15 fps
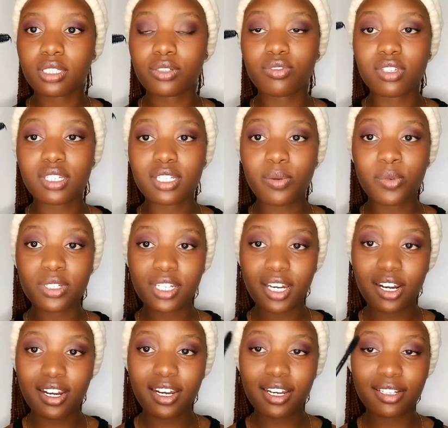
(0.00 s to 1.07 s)
If there's a
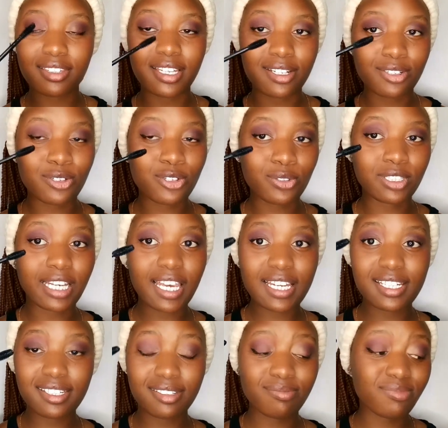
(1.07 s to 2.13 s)
mascara that you should
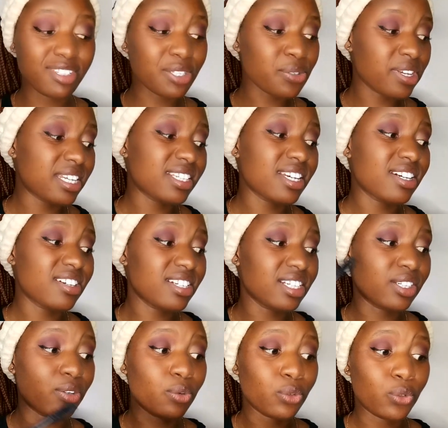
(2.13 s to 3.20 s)
get, this one is a
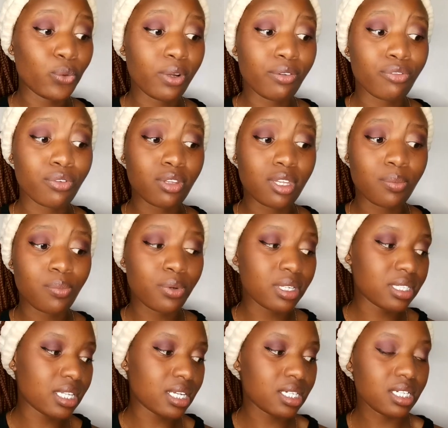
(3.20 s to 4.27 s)
really good one for the price
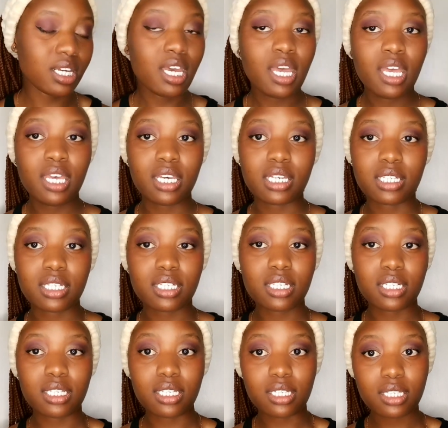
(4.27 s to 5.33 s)
that it
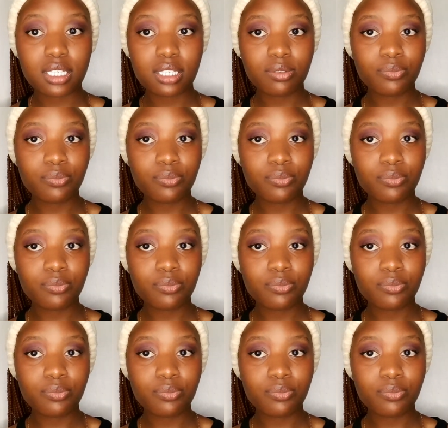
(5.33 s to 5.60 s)
is.